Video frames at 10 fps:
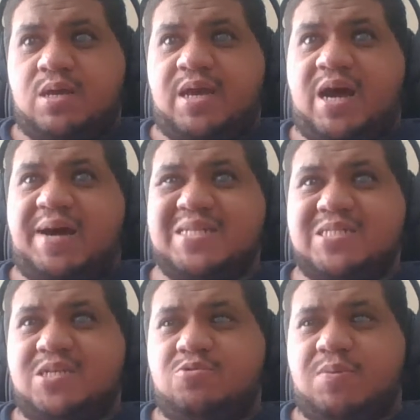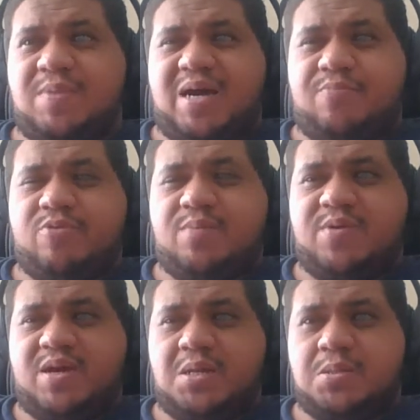And honestly, you can buy a
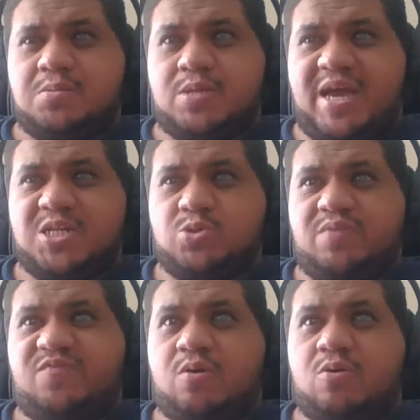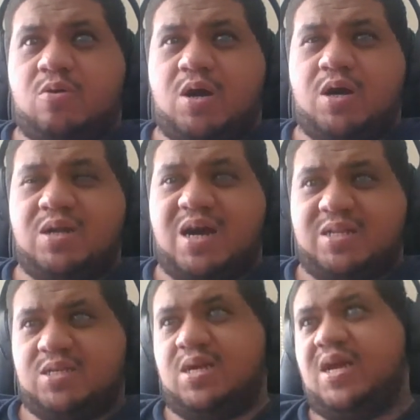prepaid Android phone or
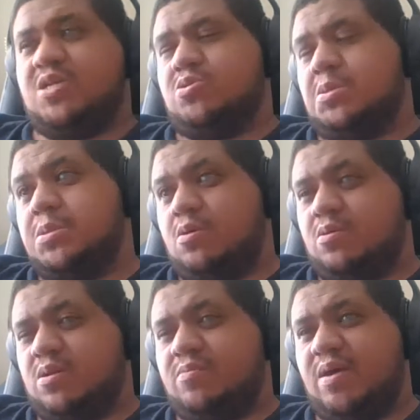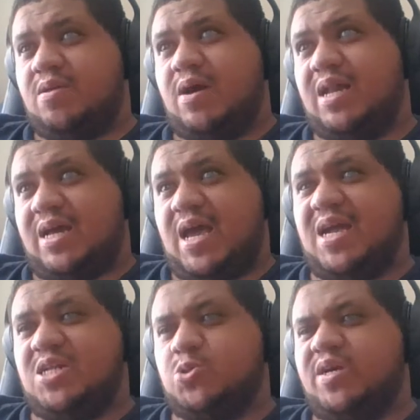unlocked Android phone, like an
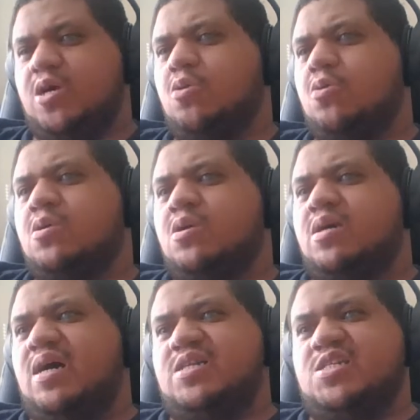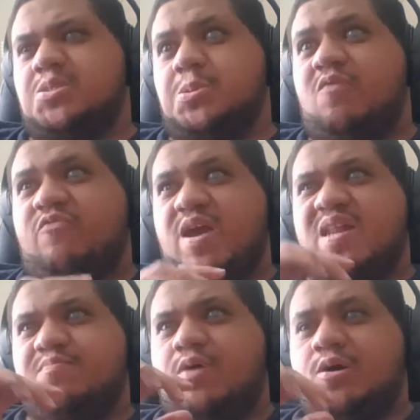Android Go edition phone for
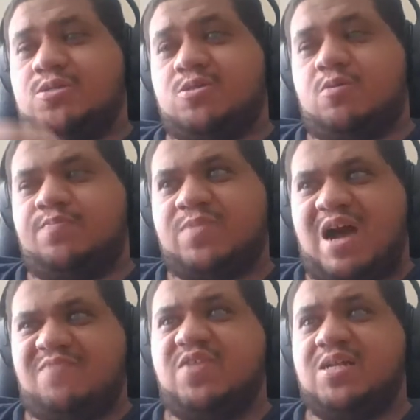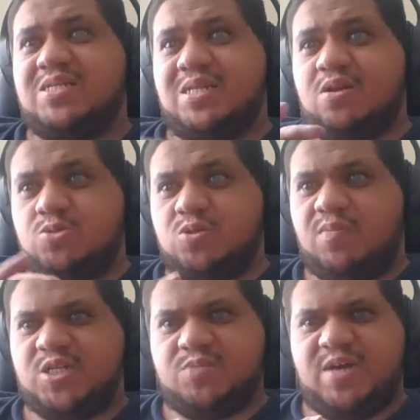$80. So I think that's a little too
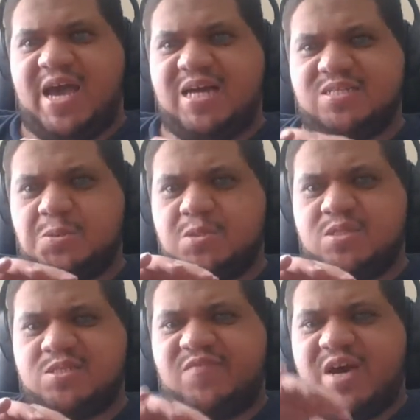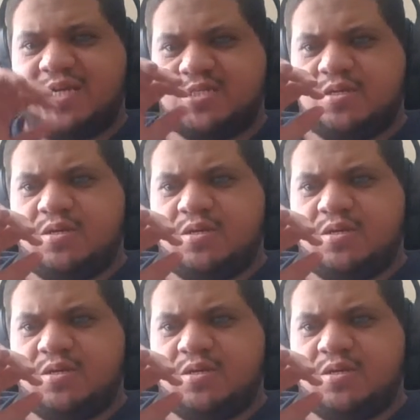much to be asking for this device.